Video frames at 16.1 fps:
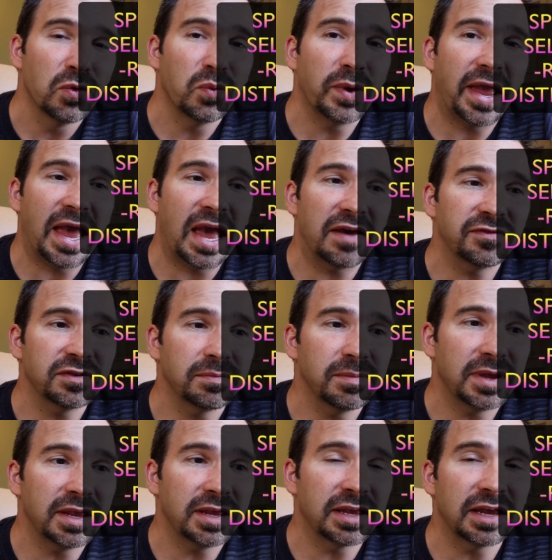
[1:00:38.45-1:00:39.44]
we have to
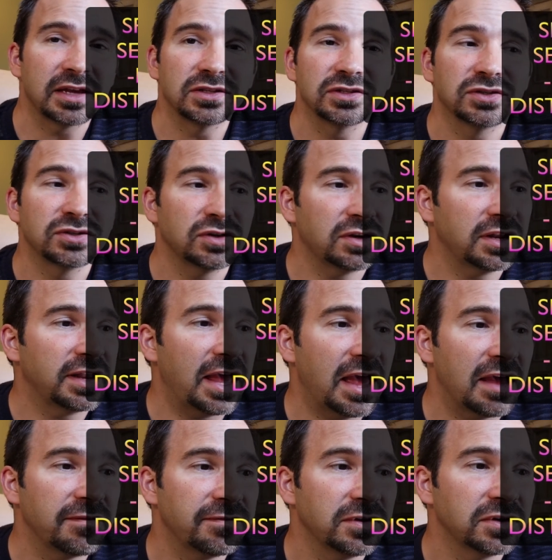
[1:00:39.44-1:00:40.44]
make a concerted
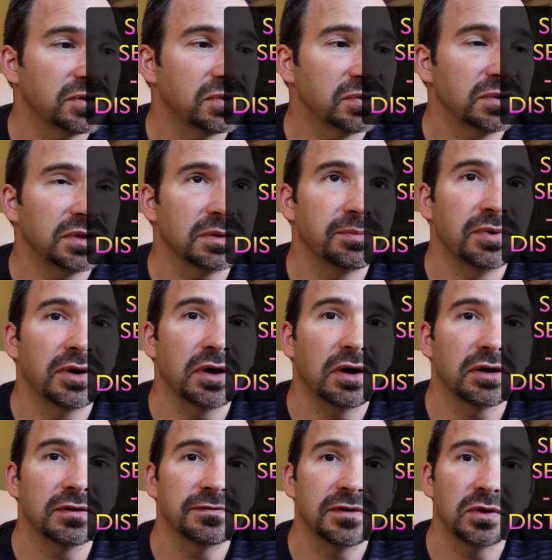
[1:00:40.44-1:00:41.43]
effort to really put
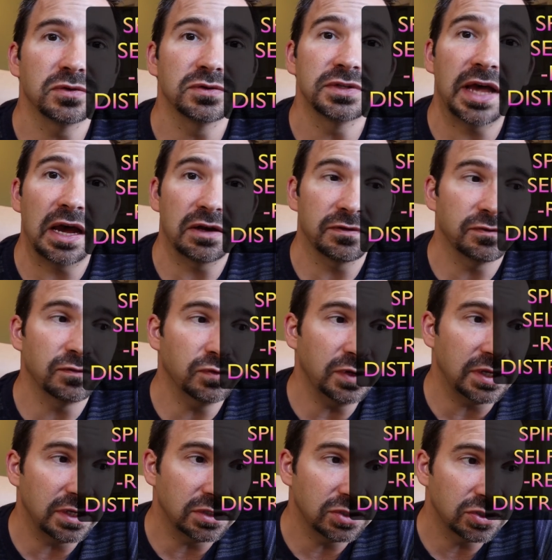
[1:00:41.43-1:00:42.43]
our phones out of
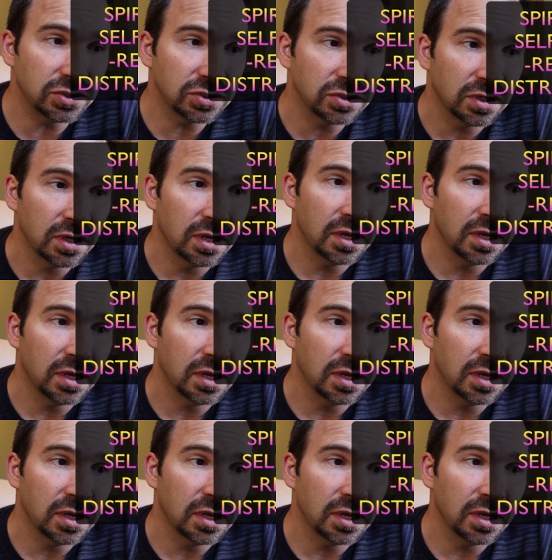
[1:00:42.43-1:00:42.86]
reach,